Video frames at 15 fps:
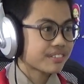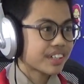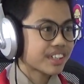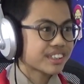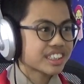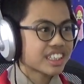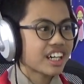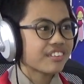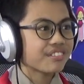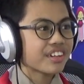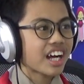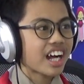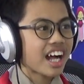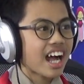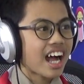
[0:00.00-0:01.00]
Bagus' help,
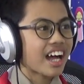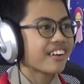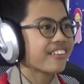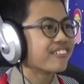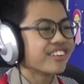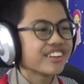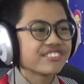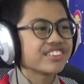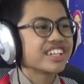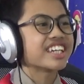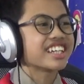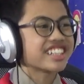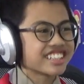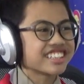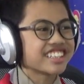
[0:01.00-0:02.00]
I won't be
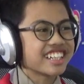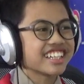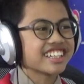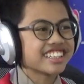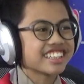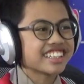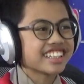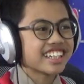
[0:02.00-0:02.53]
here today.